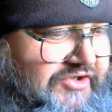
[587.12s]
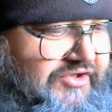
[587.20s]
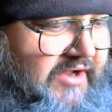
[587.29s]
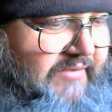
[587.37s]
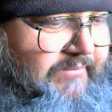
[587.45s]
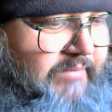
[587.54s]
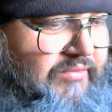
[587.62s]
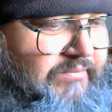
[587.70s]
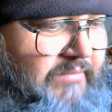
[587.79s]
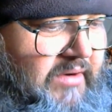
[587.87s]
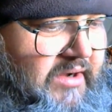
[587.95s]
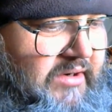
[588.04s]
stuff, both
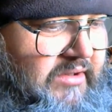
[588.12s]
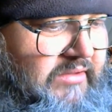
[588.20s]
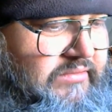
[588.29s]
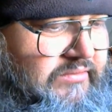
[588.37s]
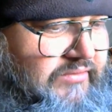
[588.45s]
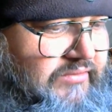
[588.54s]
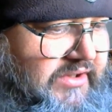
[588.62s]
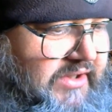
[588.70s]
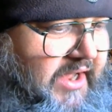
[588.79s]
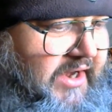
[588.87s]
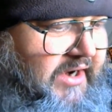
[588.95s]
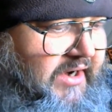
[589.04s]
model
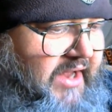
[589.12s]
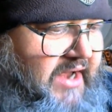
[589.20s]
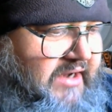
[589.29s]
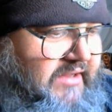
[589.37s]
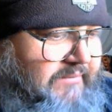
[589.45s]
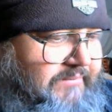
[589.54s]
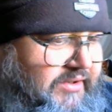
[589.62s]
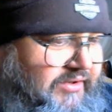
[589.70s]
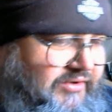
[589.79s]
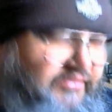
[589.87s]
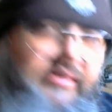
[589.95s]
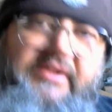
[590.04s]
related and
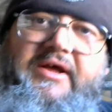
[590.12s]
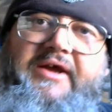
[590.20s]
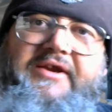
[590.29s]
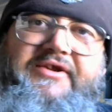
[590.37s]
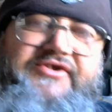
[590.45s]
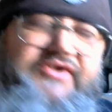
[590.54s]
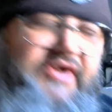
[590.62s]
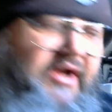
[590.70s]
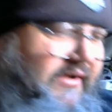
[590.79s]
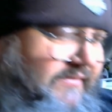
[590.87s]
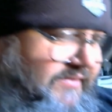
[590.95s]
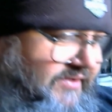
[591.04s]
computer related
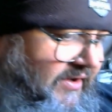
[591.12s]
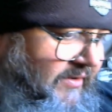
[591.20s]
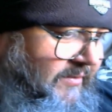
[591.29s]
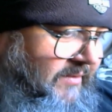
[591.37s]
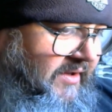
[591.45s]
stuff. So,